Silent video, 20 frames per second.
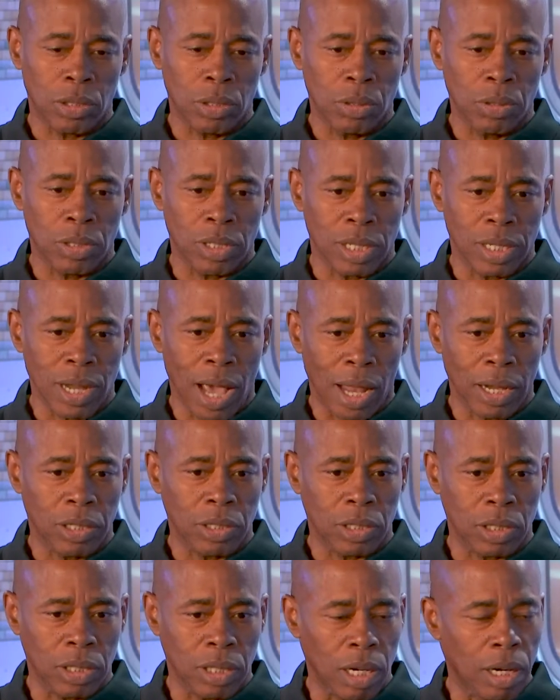use the
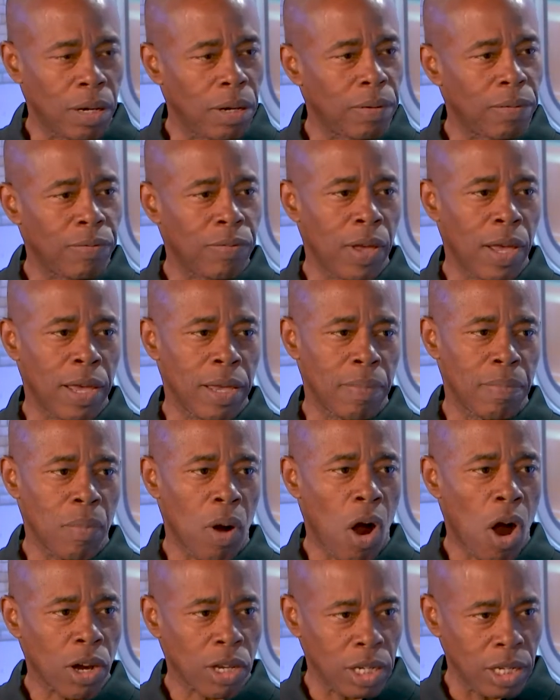analogy of a
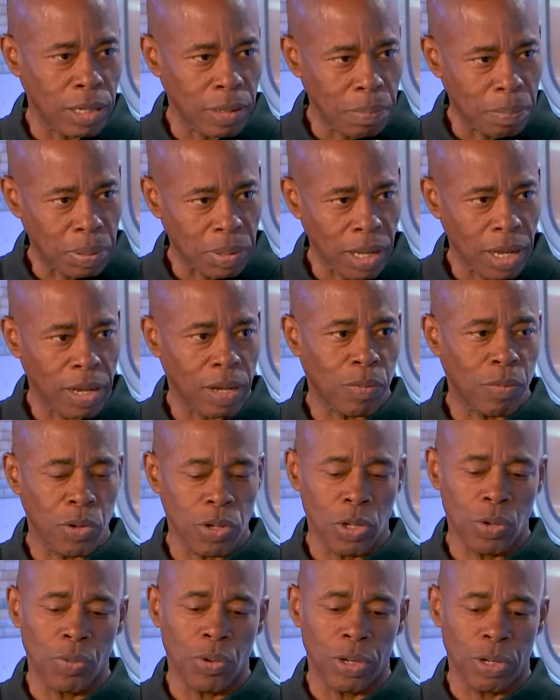marquee player
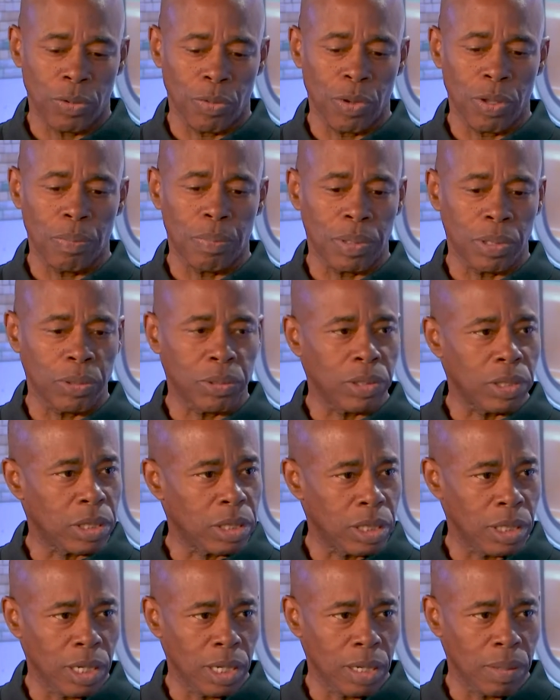when you want to rebuild a
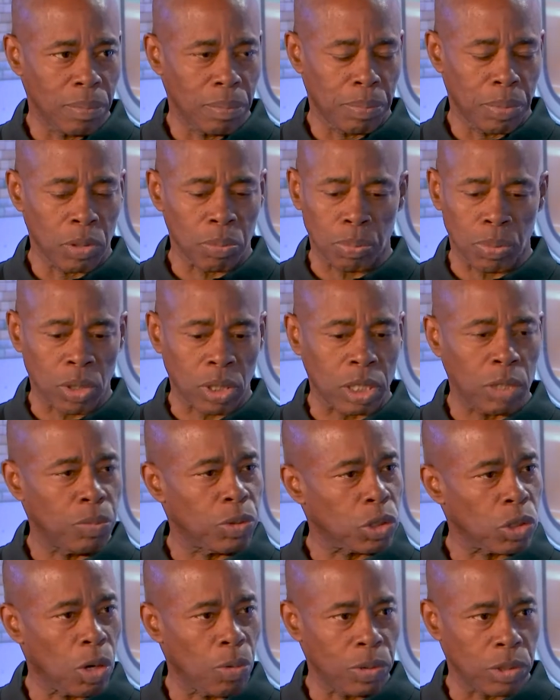team. But Brooklyn
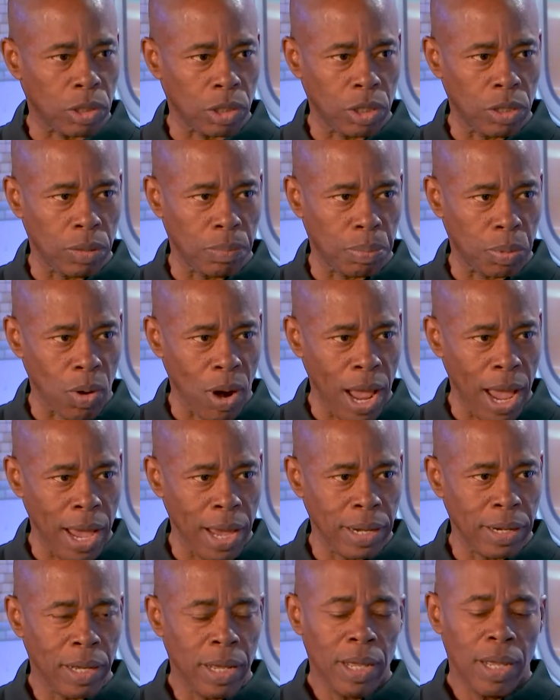was always a good
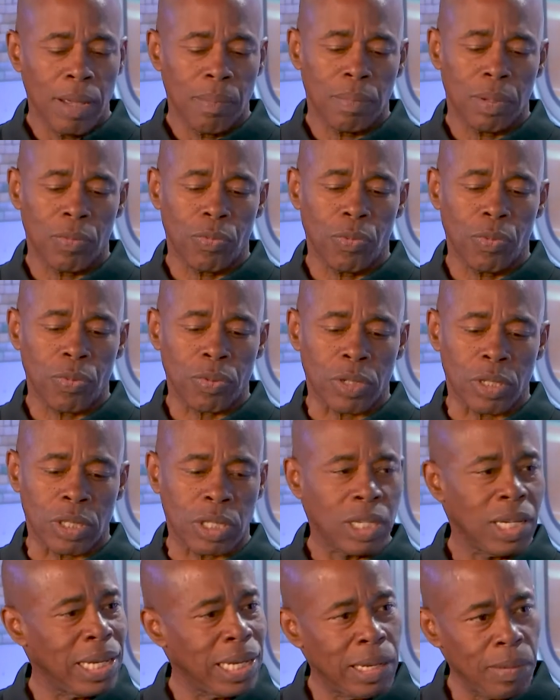brand, but the
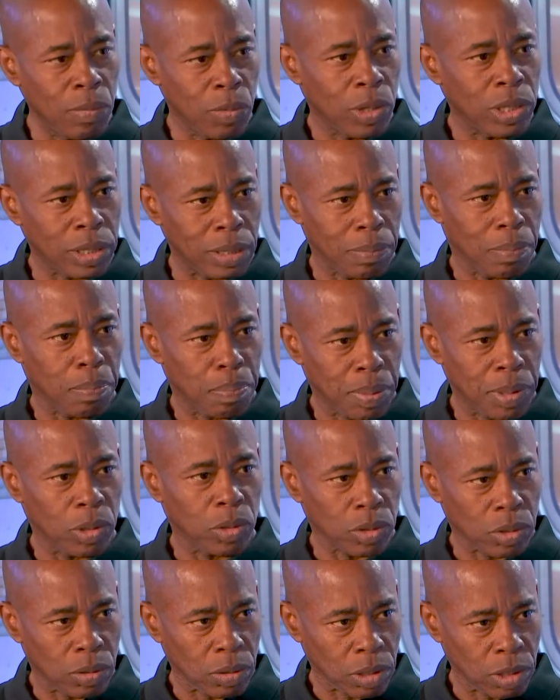team wasn't
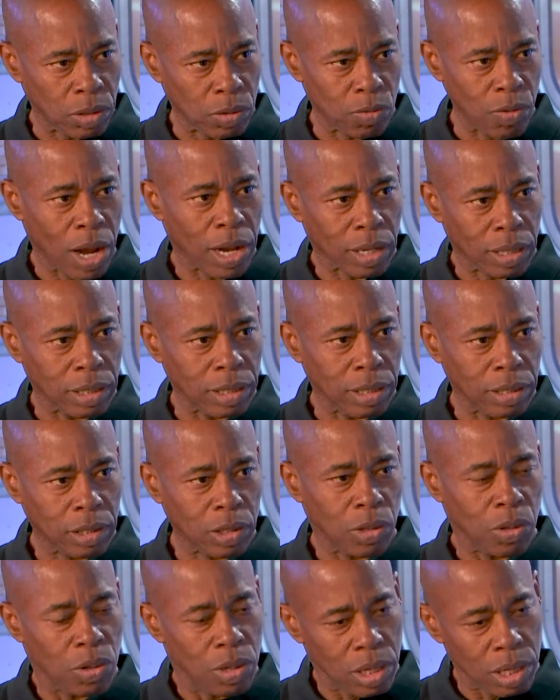built correctly.
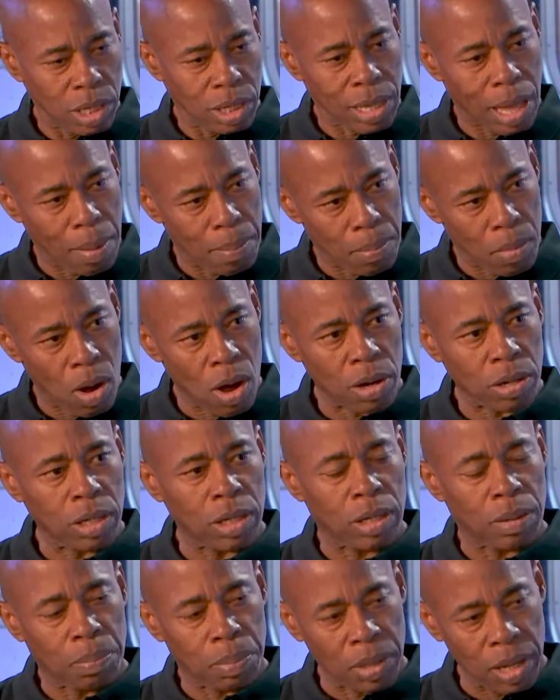So you need that
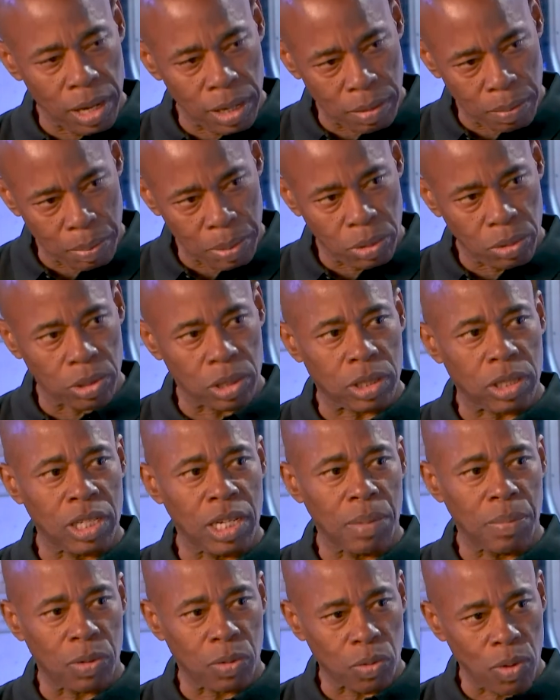marquee player to build a
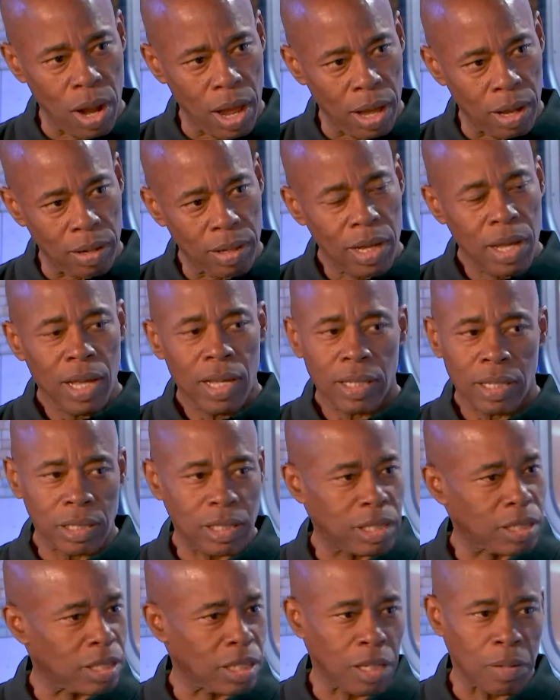team around. This
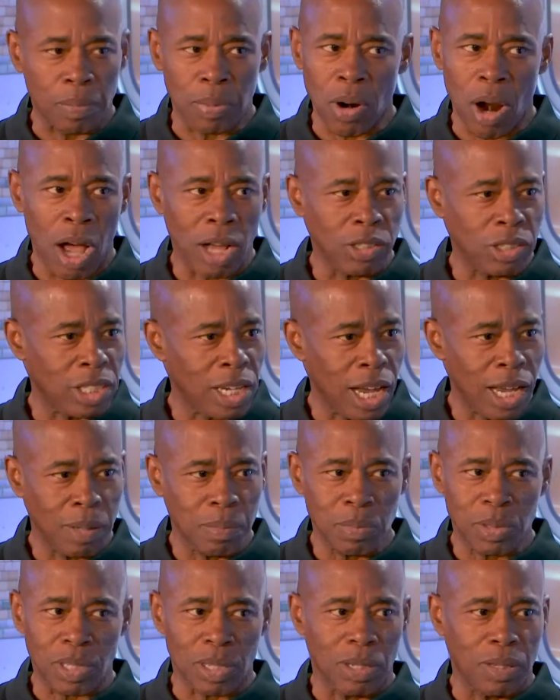is the LeBron
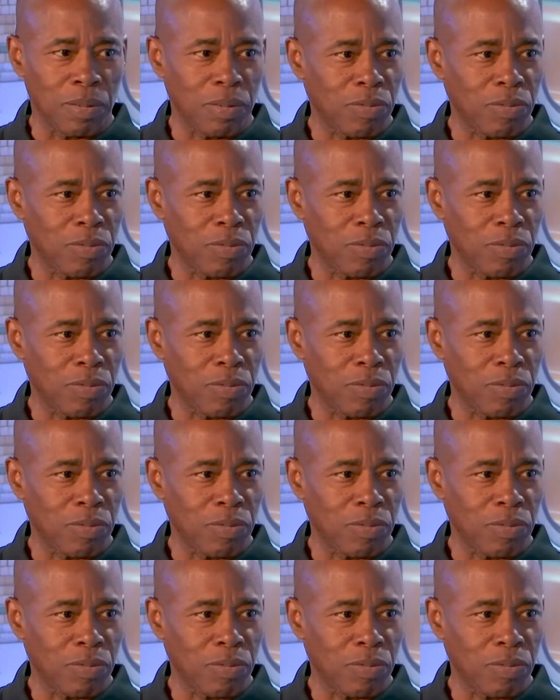James of